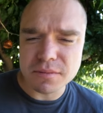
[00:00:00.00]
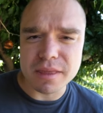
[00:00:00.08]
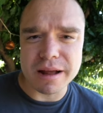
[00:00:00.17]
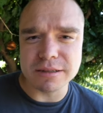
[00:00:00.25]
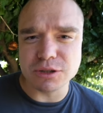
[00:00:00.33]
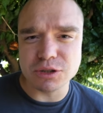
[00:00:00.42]

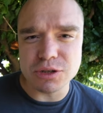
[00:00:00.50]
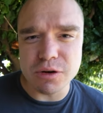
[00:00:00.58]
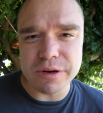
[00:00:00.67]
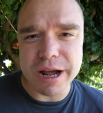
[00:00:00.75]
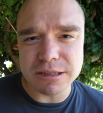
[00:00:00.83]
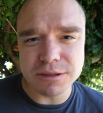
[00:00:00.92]
It's it was
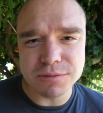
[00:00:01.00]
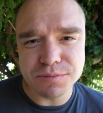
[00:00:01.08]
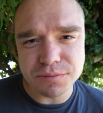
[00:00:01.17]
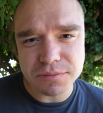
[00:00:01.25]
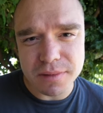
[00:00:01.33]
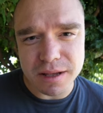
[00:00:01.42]
so nice,
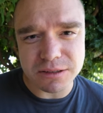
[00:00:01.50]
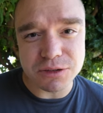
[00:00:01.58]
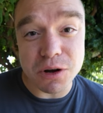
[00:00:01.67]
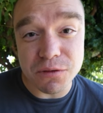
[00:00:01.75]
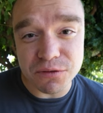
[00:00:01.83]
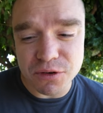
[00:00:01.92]

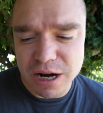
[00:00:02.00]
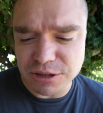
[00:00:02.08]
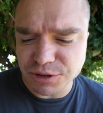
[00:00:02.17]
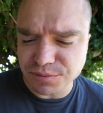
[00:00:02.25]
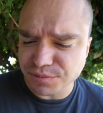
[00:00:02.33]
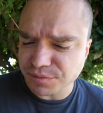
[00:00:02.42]
so
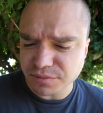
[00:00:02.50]
fresh.